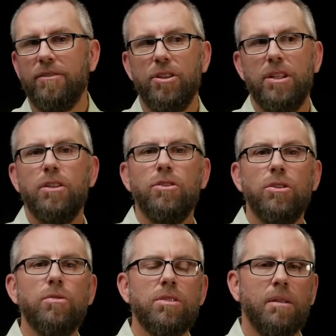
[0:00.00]
or did
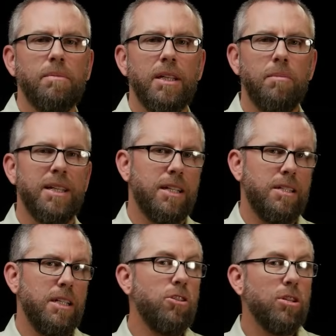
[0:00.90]
do something because
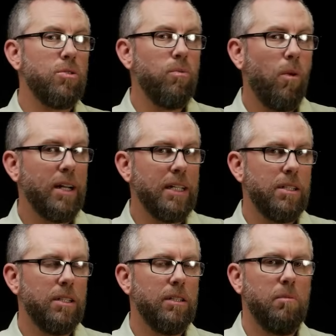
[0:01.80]
he just wanted
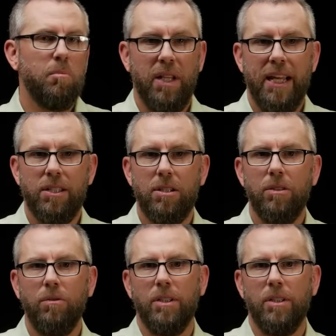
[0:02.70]
to bless you,